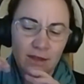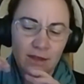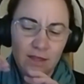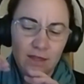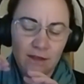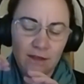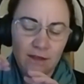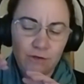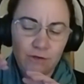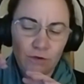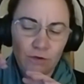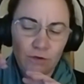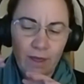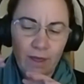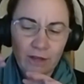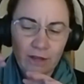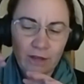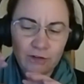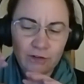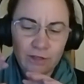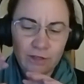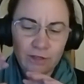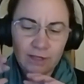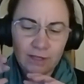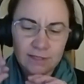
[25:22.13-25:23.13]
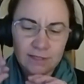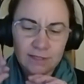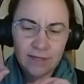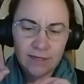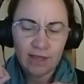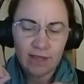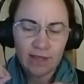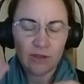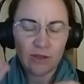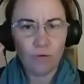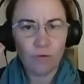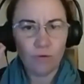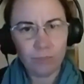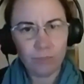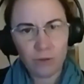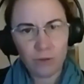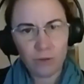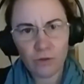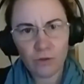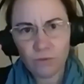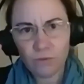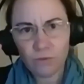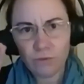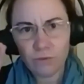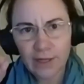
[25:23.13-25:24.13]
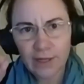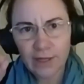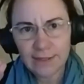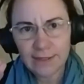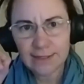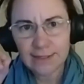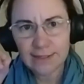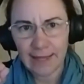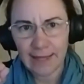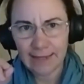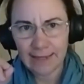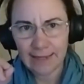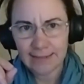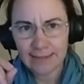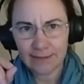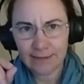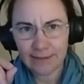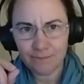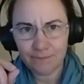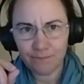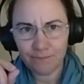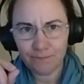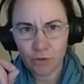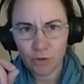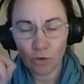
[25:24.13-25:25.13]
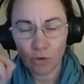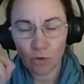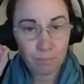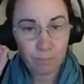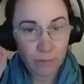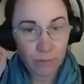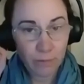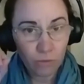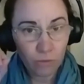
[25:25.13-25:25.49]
take your pure legislation, your pure regulation,